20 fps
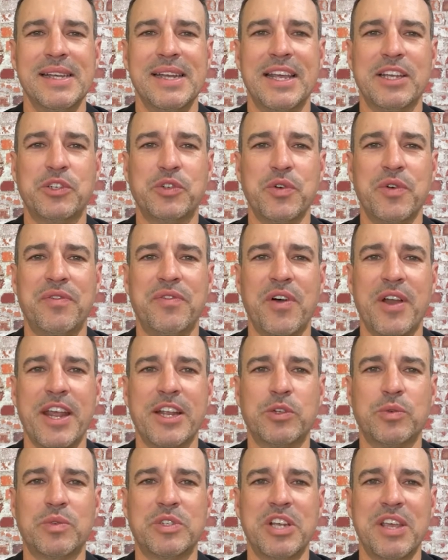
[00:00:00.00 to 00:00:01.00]
Now, Shaw
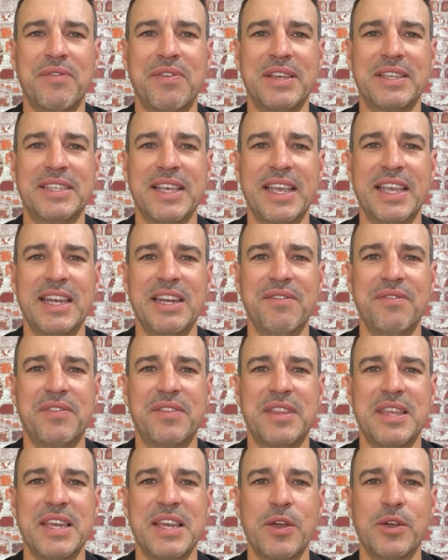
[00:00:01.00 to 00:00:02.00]
Financial Chief Executive
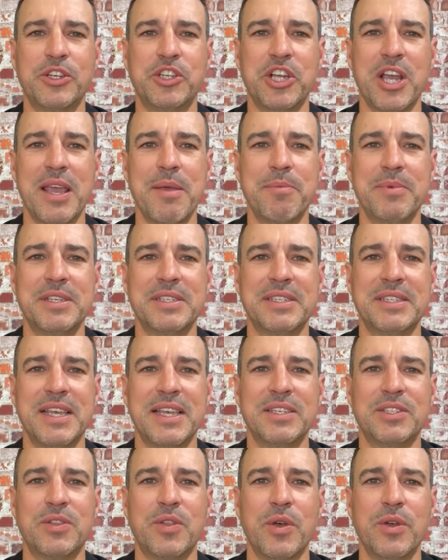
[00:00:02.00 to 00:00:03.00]
Theo Chambers
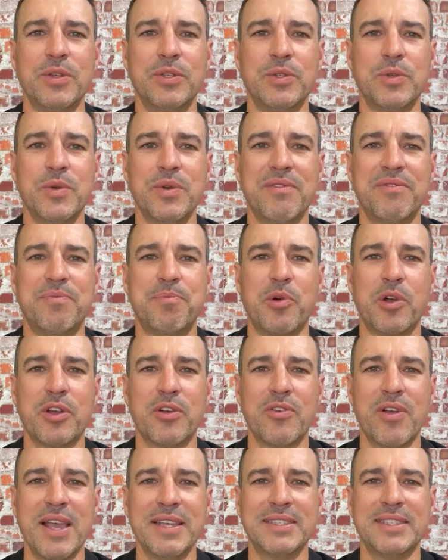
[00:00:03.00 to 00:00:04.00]
says those who have
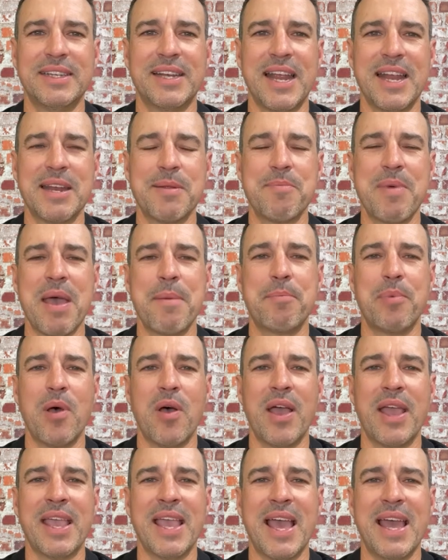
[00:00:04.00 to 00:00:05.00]
procrastinated about
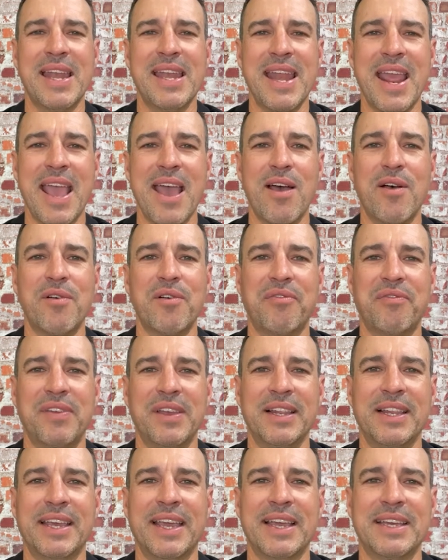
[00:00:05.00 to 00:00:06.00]
buying are now
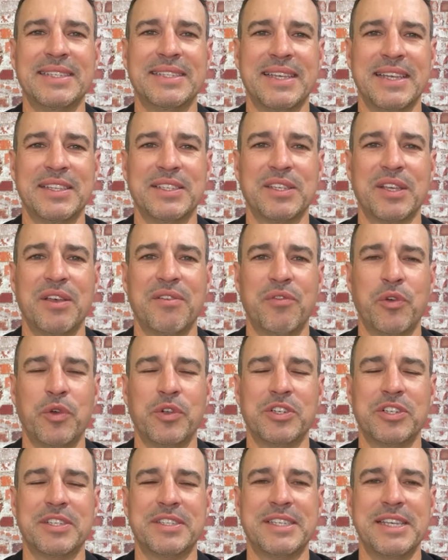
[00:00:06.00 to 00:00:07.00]
feeling a sense of
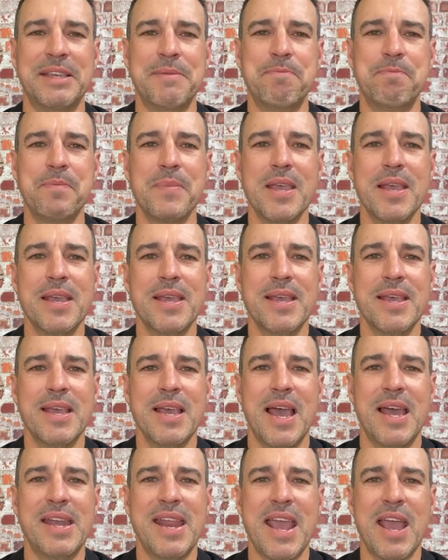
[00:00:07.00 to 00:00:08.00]
urgency.
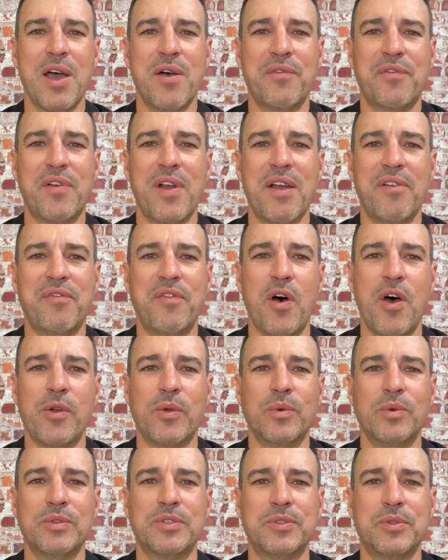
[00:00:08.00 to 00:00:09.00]
And now for our
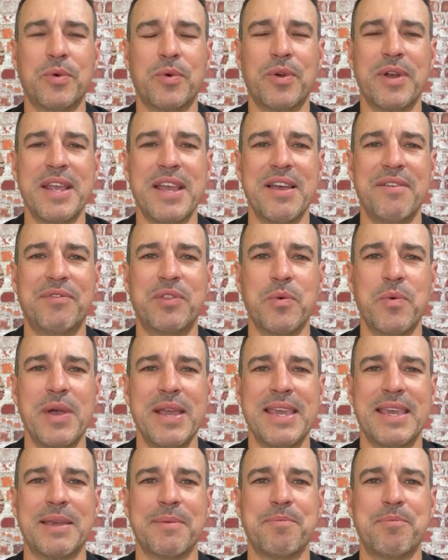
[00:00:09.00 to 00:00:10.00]
final story of the
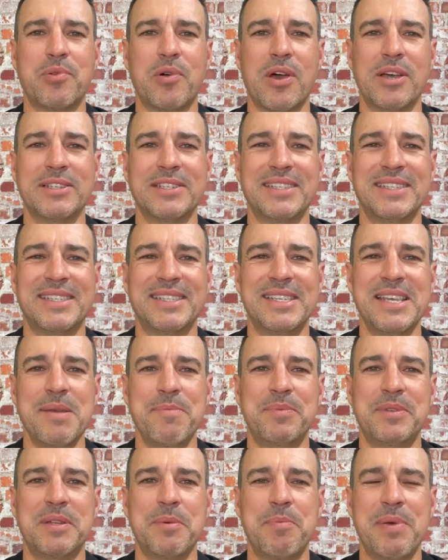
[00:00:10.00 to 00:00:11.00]
week, prices
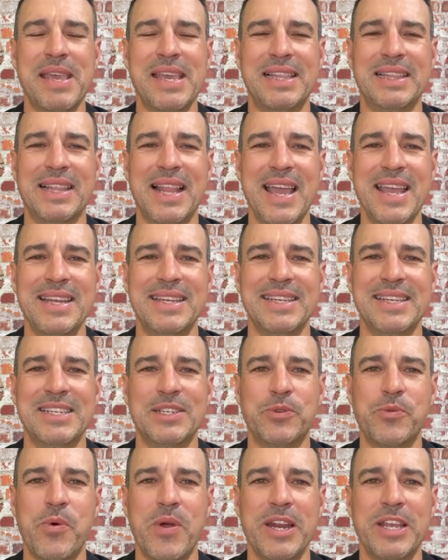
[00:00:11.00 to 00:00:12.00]
tipped to peak late
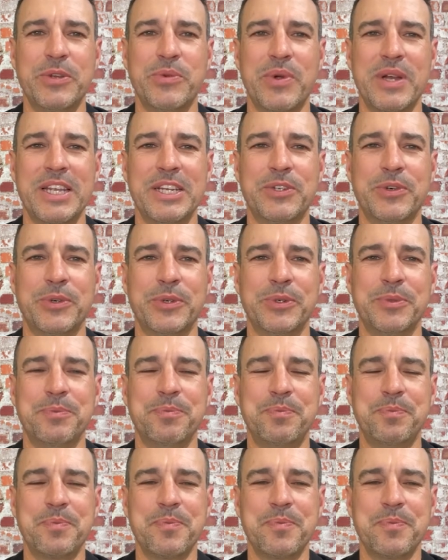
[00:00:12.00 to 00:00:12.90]
in 2022.